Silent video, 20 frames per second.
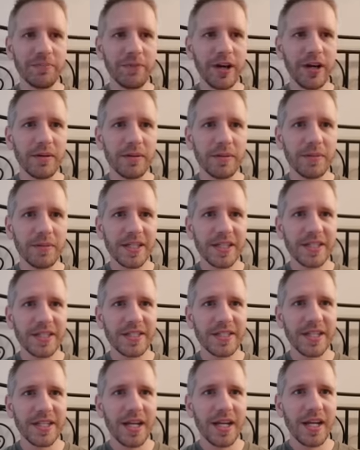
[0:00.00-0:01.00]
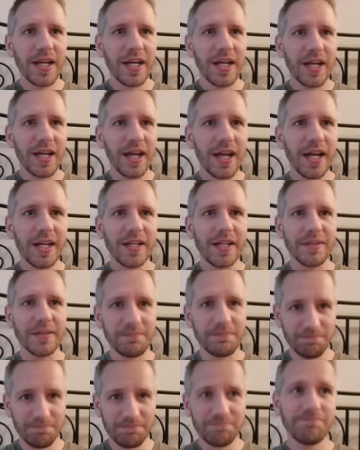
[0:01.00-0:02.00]
probably is, and
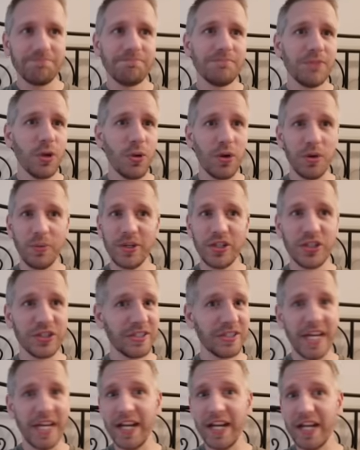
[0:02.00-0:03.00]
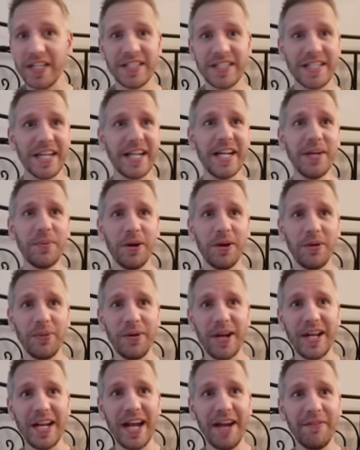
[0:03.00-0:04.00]
or we just get a second one
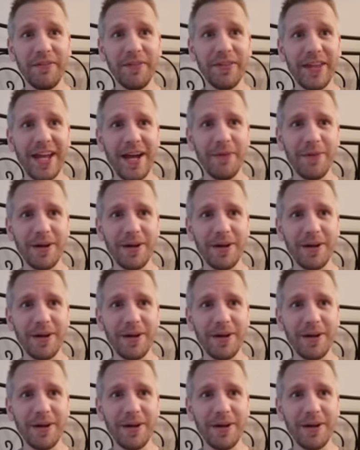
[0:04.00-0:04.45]
right after that